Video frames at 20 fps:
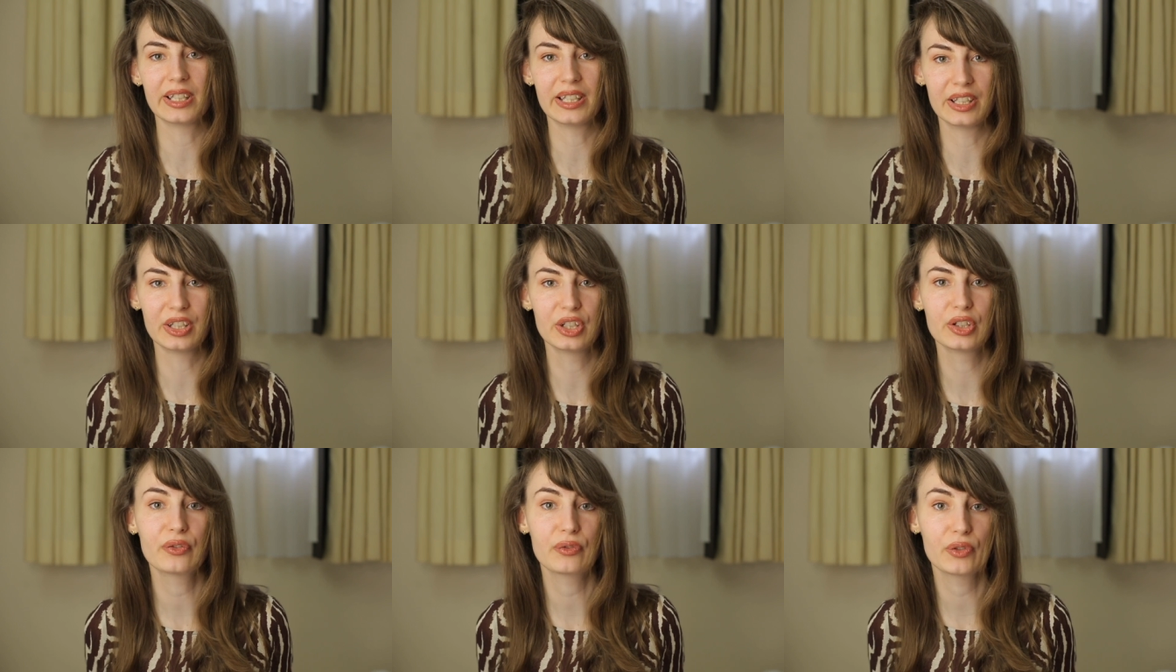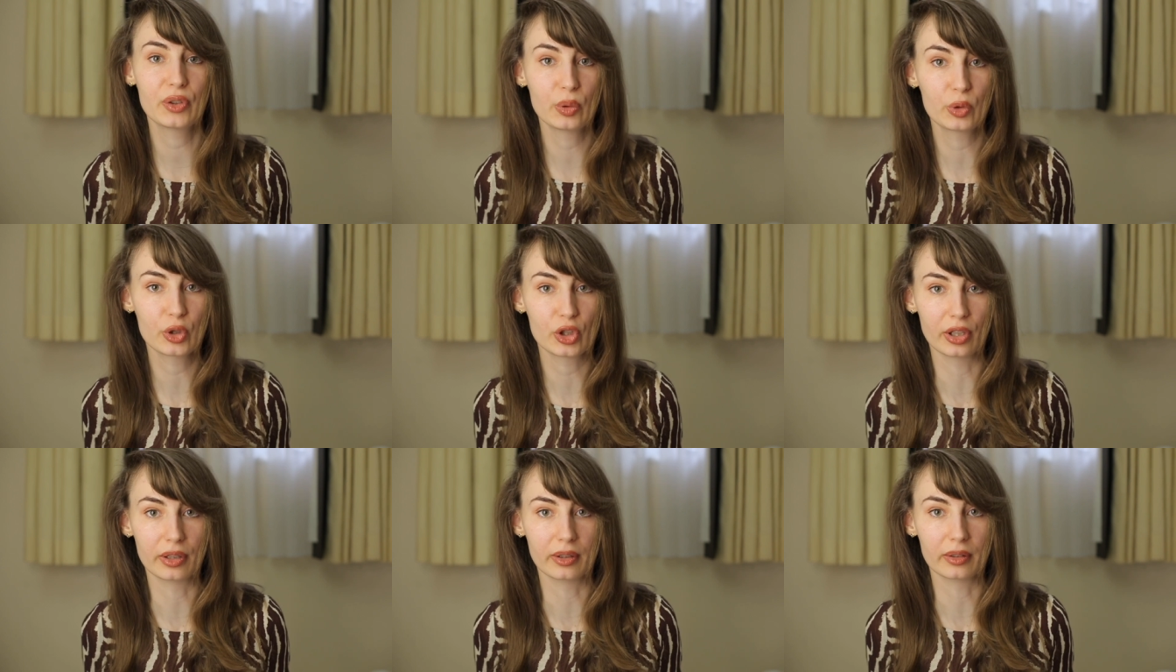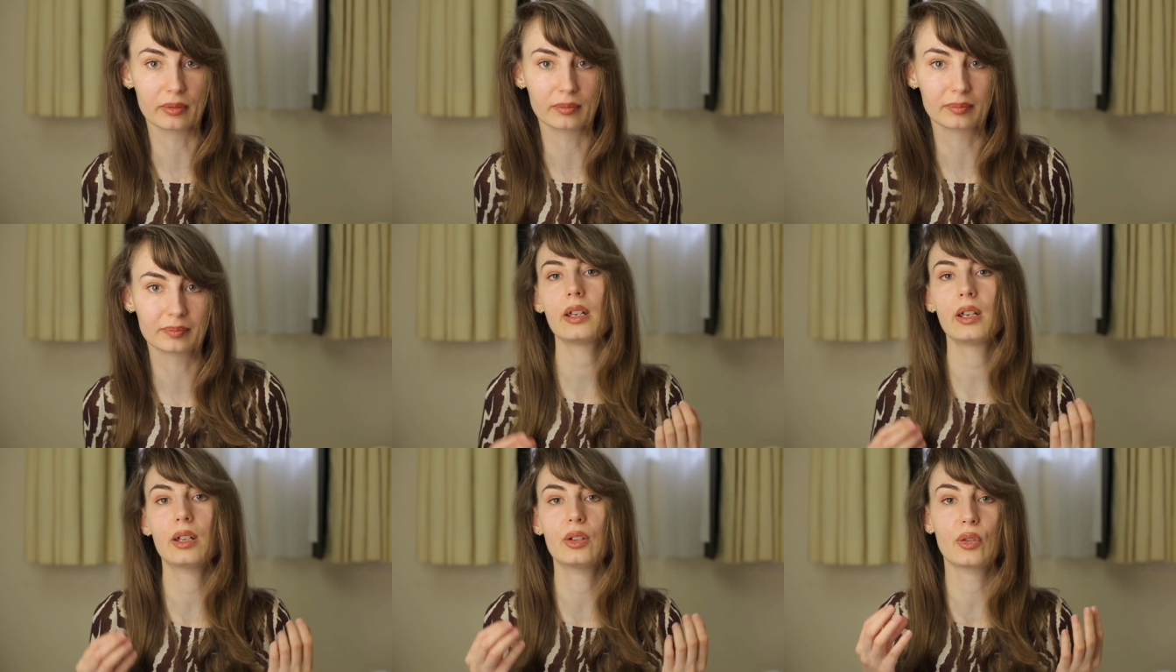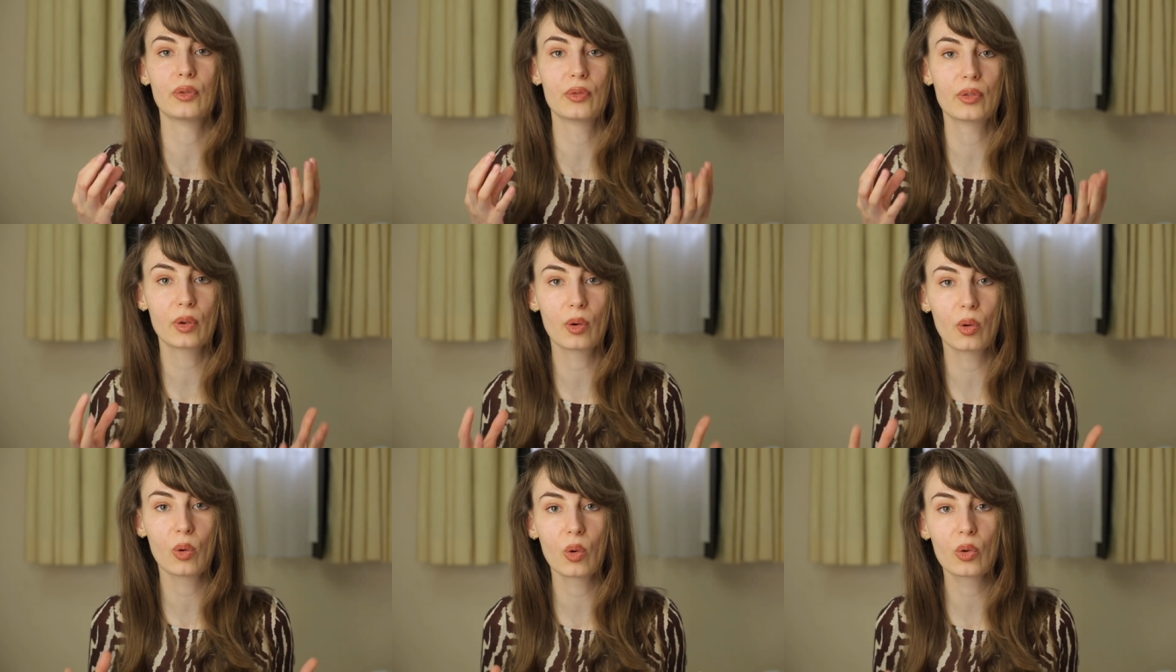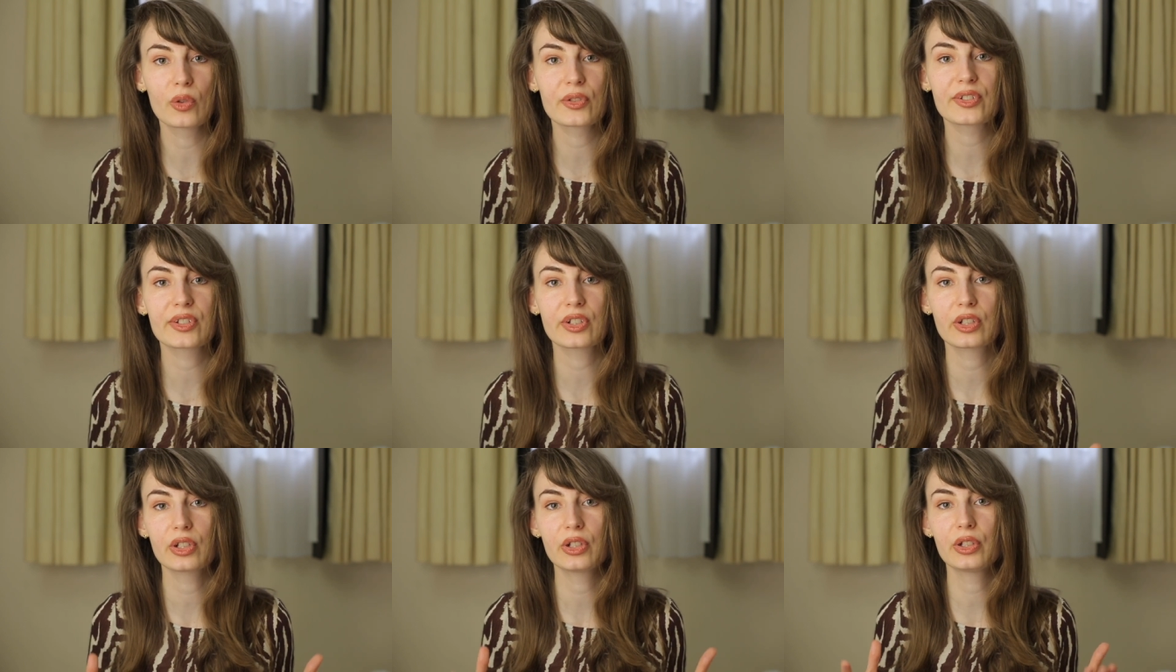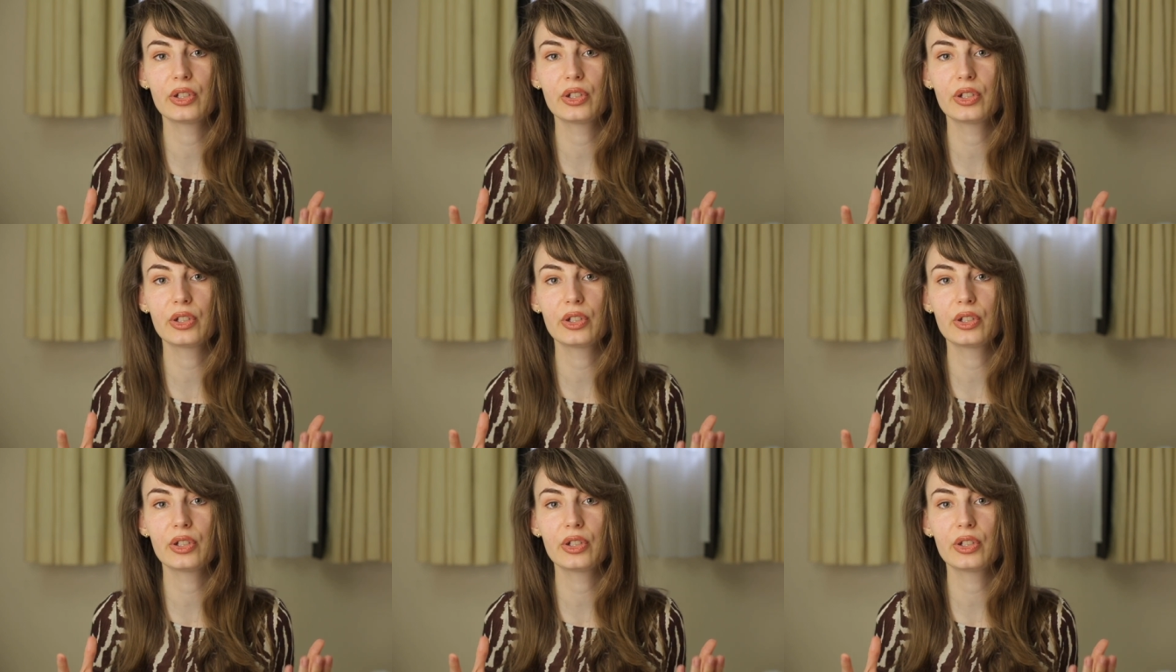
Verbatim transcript: in the future. And of course,